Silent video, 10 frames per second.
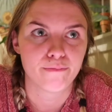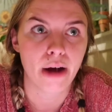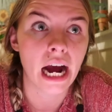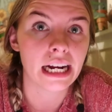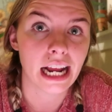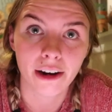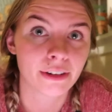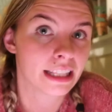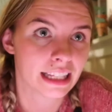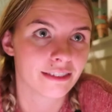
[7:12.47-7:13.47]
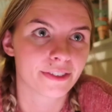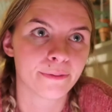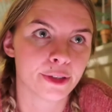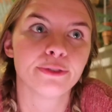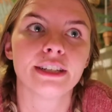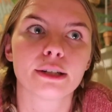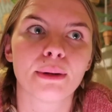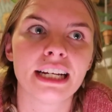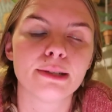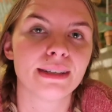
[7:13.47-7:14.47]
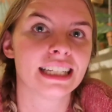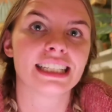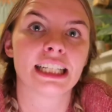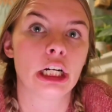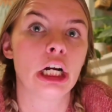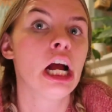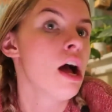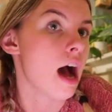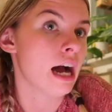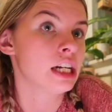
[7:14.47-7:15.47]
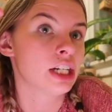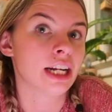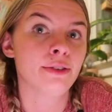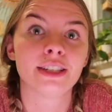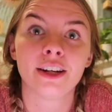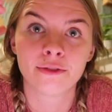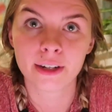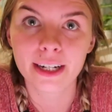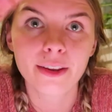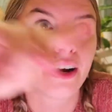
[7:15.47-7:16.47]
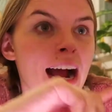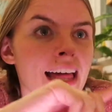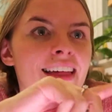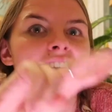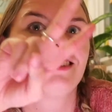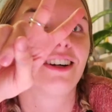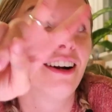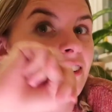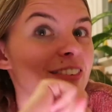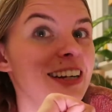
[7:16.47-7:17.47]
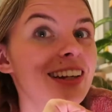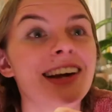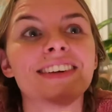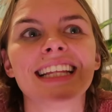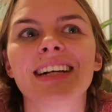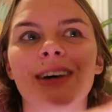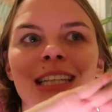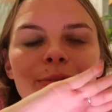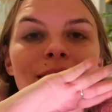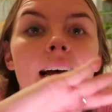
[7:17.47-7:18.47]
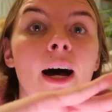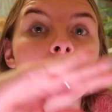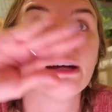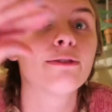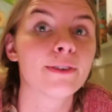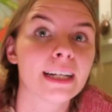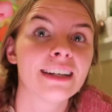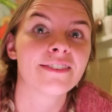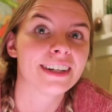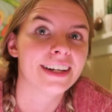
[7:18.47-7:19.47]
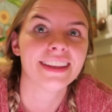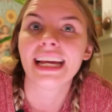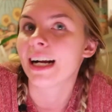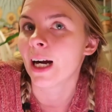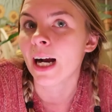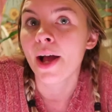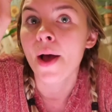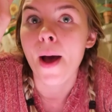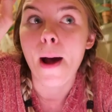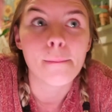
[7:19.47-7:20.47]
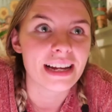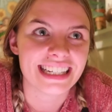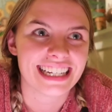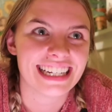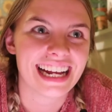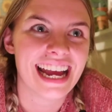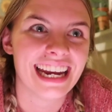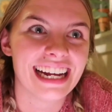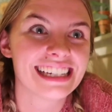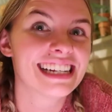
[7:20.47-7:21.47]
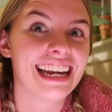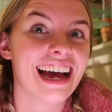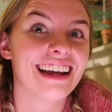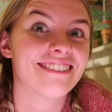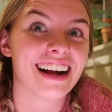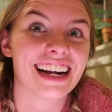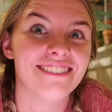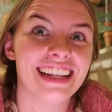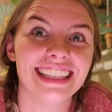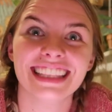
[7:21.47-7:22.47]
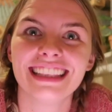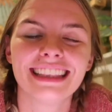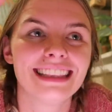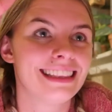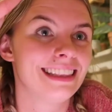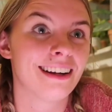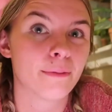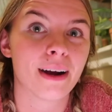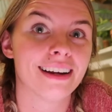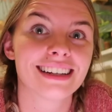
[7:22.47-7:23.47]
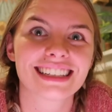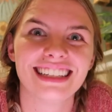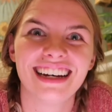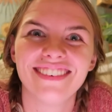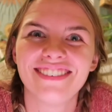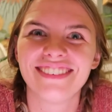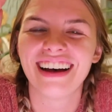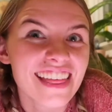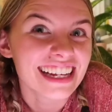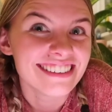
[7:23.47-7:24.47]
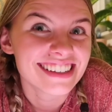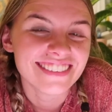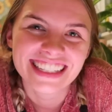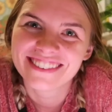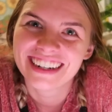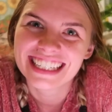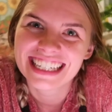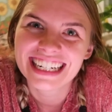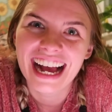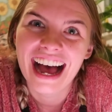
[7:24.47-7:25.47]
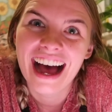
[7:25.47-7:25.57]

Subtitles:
buy everything from Juvia's Place because their eyeshadow is unreal, their highlighters are unreal, everything about them is unfreaking real. They are amazing and I cannot recommend their products enough. Thank you so much for watching.